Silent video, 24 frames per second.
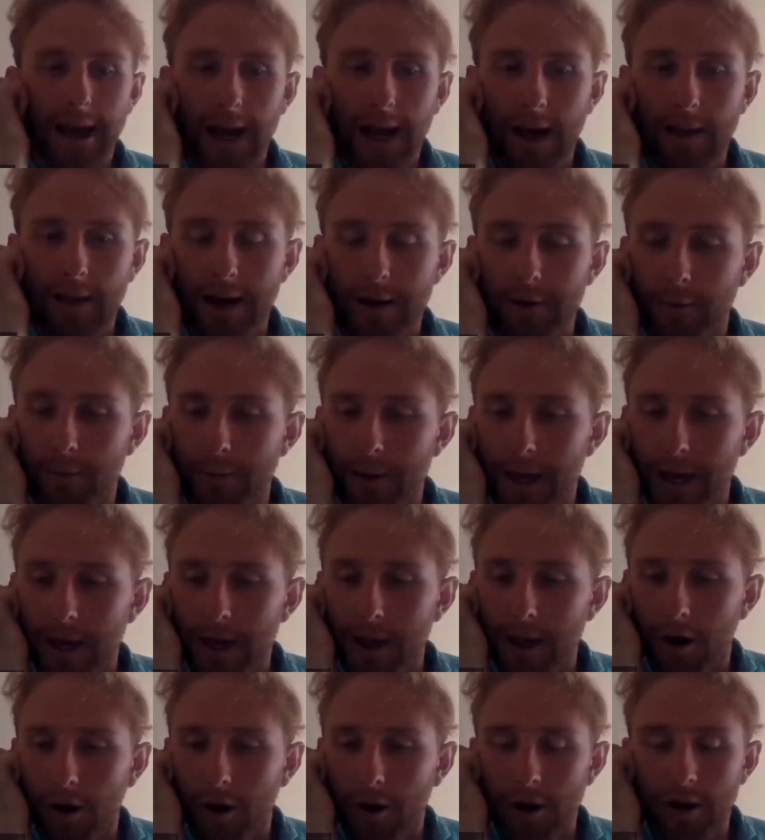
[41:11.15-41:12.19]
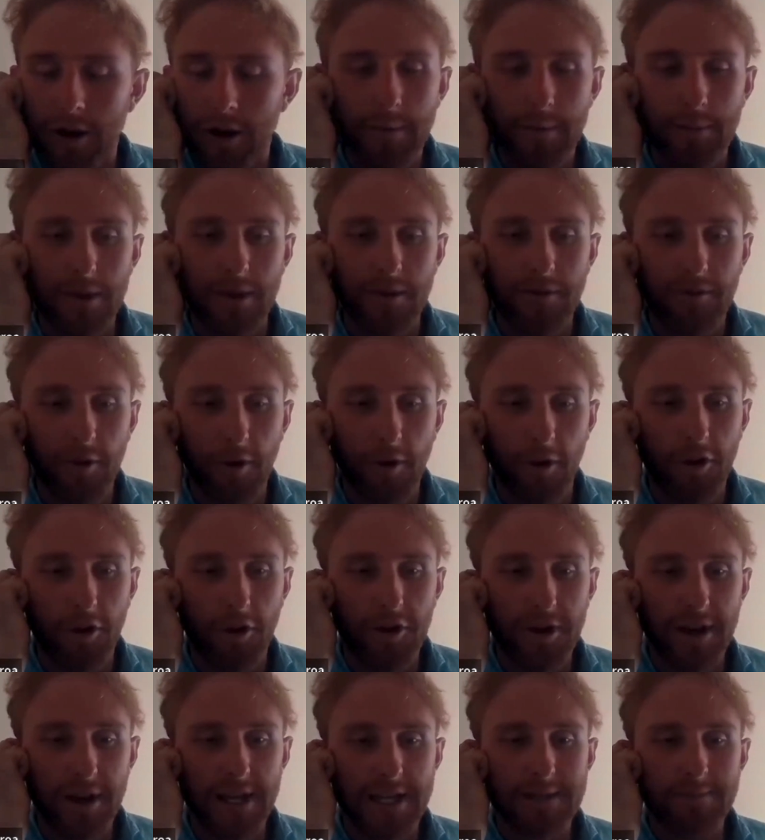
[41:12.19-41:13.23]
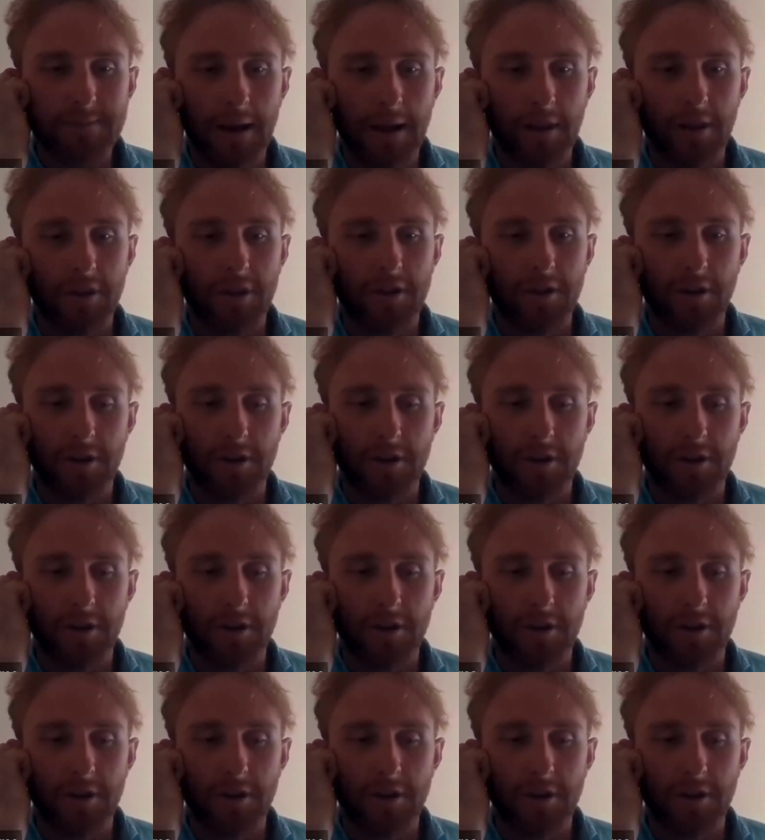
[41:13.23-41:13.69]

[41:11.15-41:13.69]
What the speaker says: And that will be on November the 4th, next month,